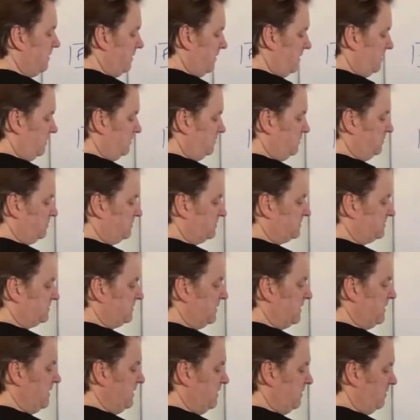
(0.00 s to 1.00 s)
and you'll
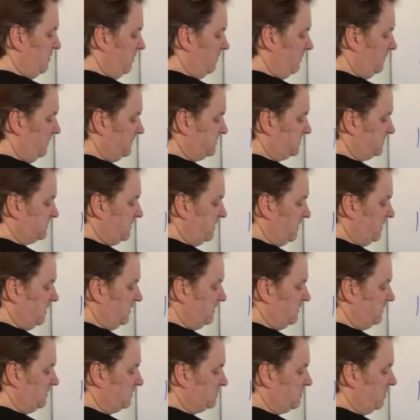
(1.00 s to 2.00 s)
see on the site in
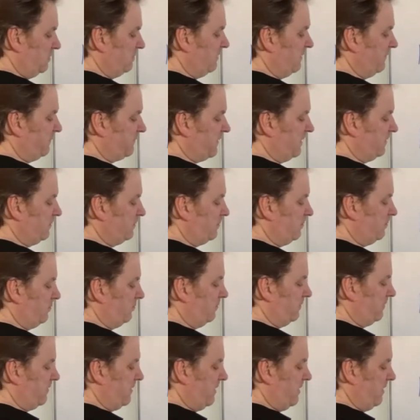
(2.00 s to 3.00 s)
the top left hand
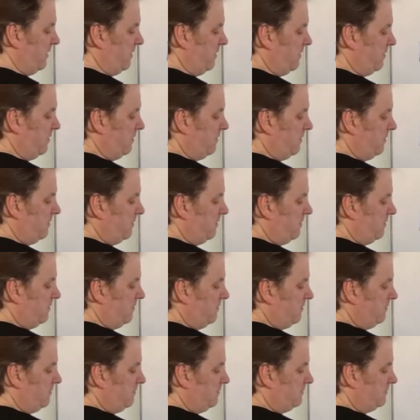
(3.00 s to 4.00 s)
corner there
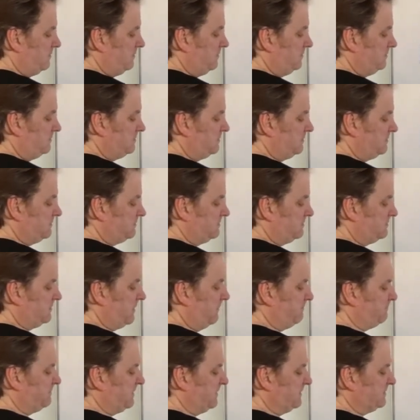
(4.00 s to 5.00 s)
it says a
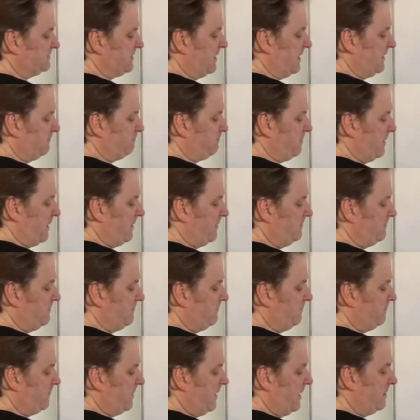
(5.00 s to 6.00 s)
septic tank ban,
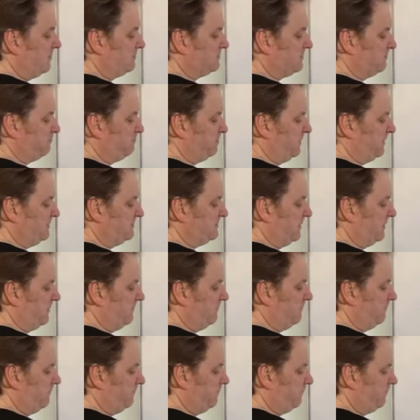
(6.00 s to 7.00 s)
how to beat
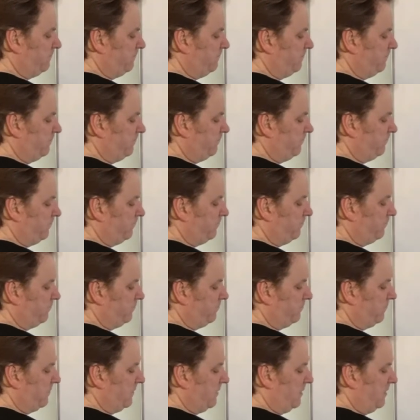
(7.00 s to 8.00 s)
it.
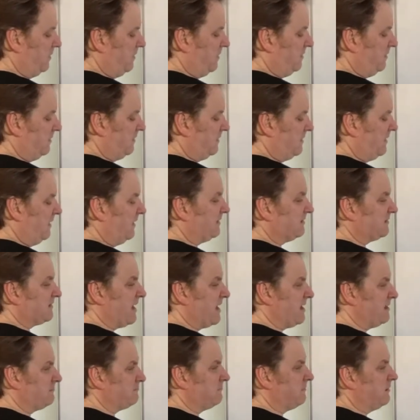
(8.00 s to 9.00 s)
Click
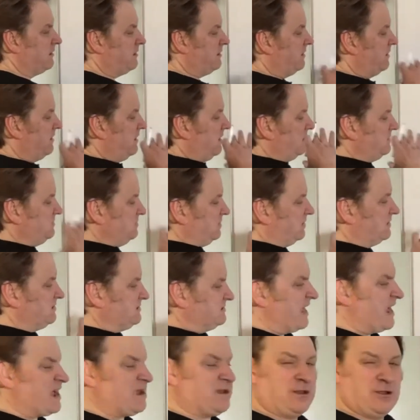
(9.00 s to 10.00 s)
that and you can
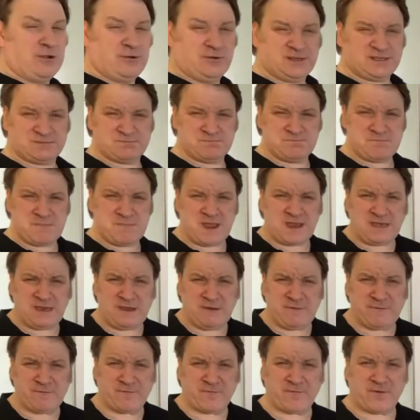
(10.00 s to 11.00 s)
download as many
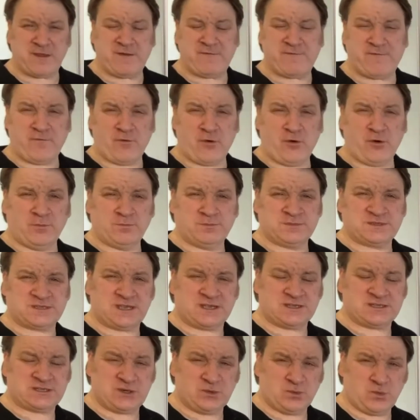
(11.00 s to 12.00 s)
free forms
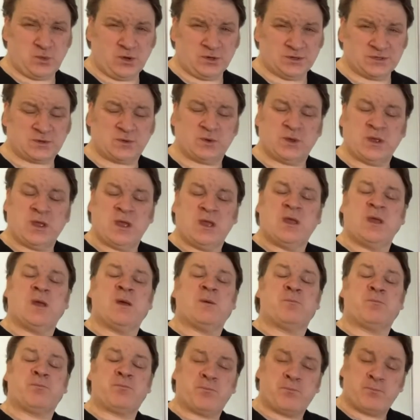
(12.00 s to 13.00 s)
as you want
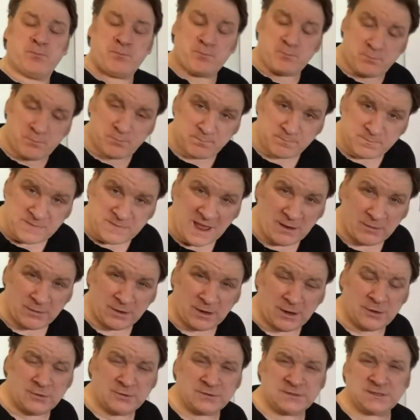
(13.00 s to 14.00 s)

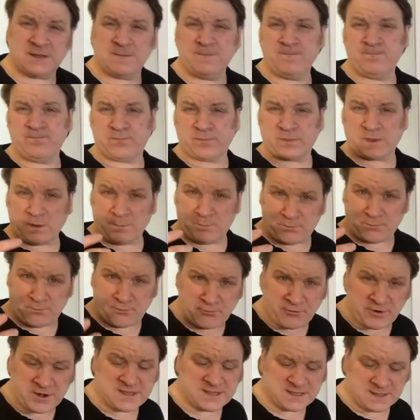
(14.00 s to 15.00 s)
download them,
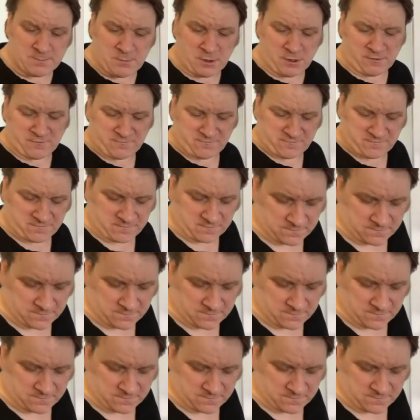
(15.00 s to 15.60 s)
print them off.